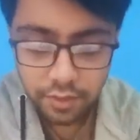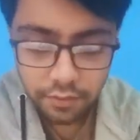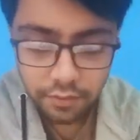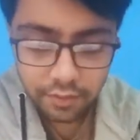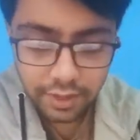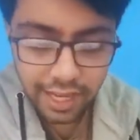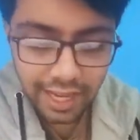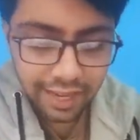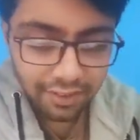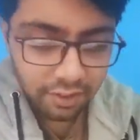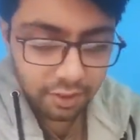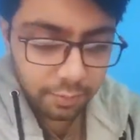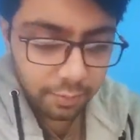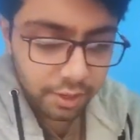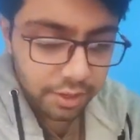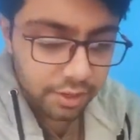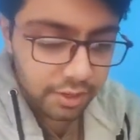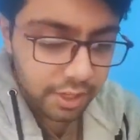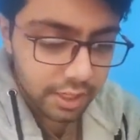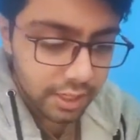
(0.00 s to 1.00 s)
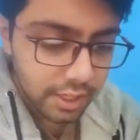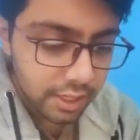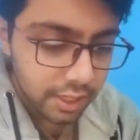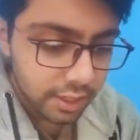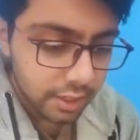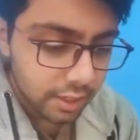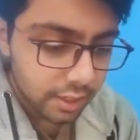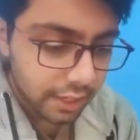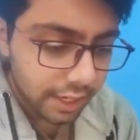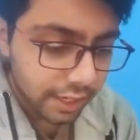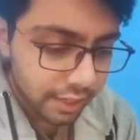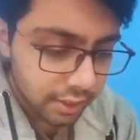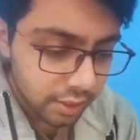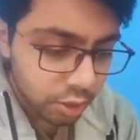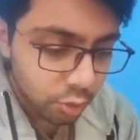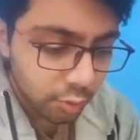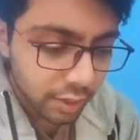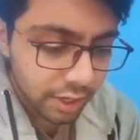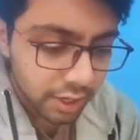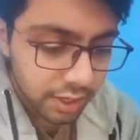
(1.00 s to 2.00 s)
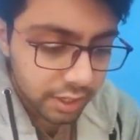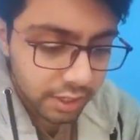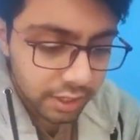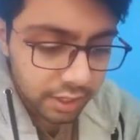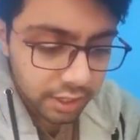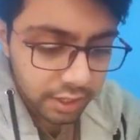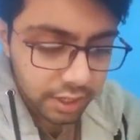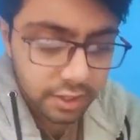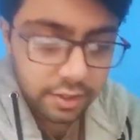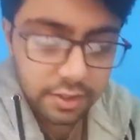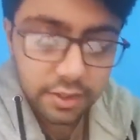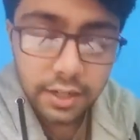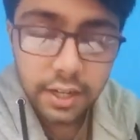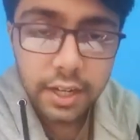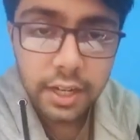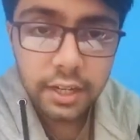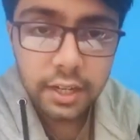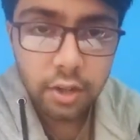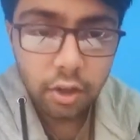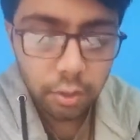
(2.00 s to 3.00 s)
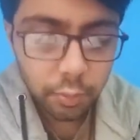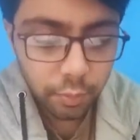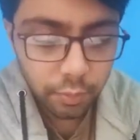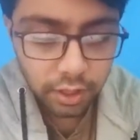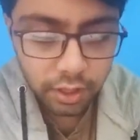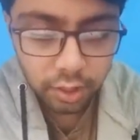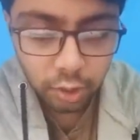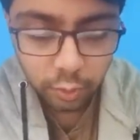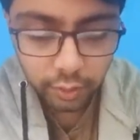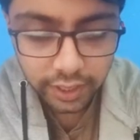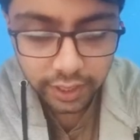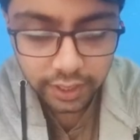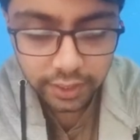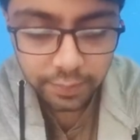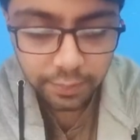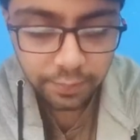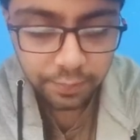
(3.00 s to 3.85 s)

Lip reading: We have a patient, that is, you are conducting a study on birth weight.